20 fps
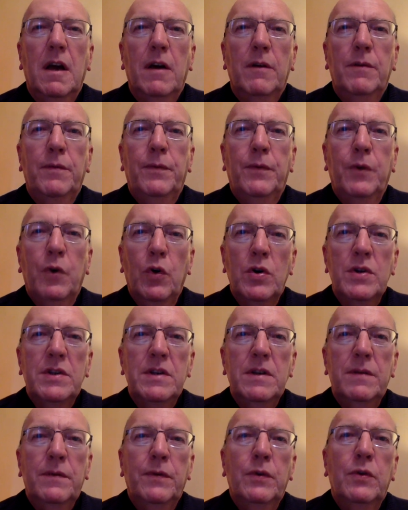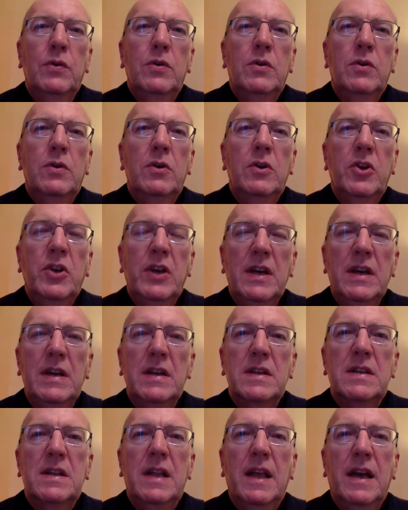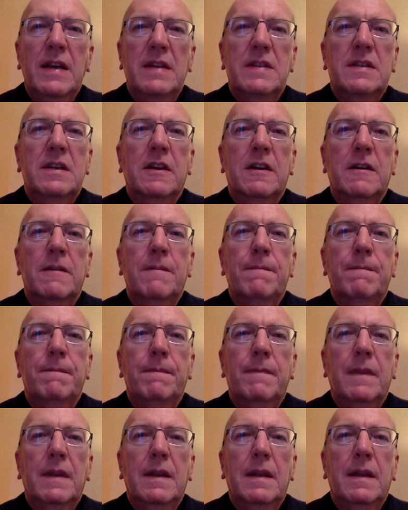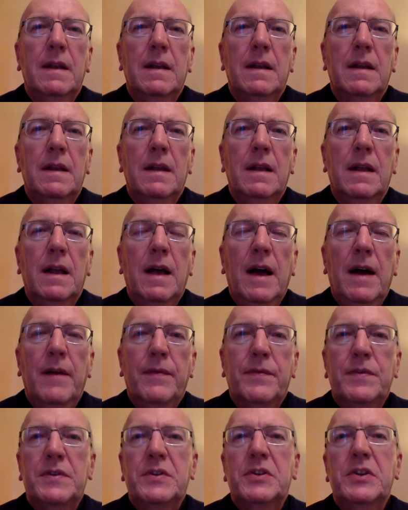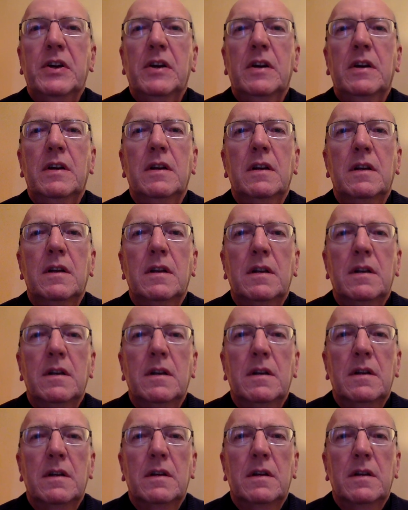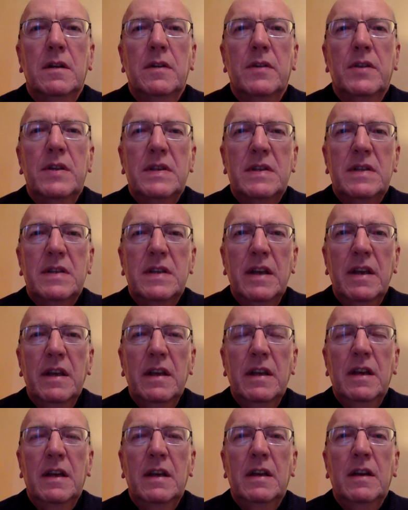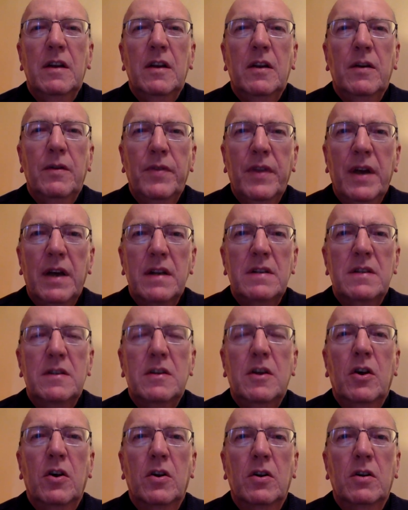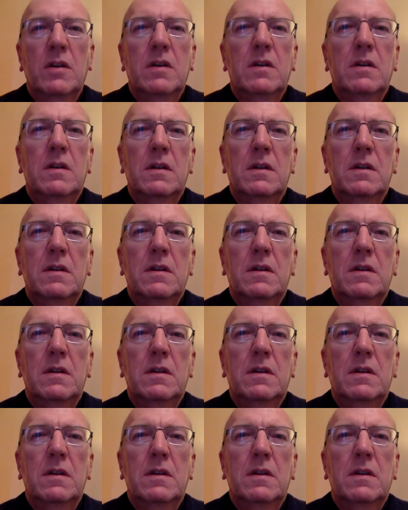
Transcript: And 44 years later, after the singing of that song,